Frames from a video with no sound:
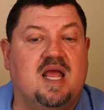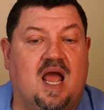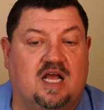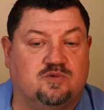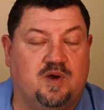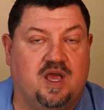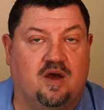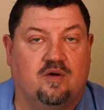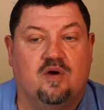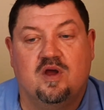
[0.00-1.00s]
as we
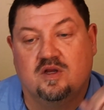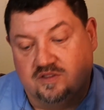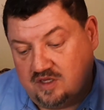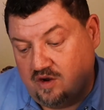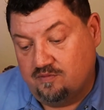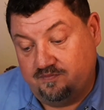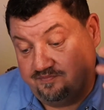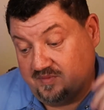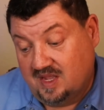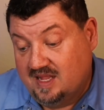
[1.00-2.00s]
go. So
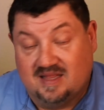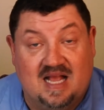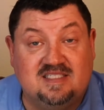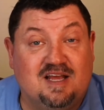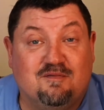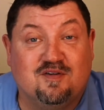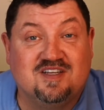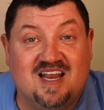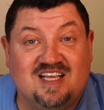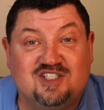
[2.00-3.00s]
that's it for
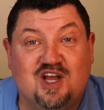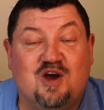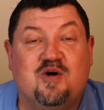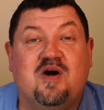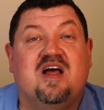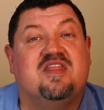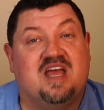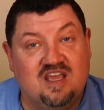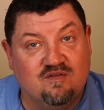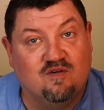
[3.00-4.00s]
today's show.
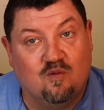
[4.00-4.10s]
Thank you for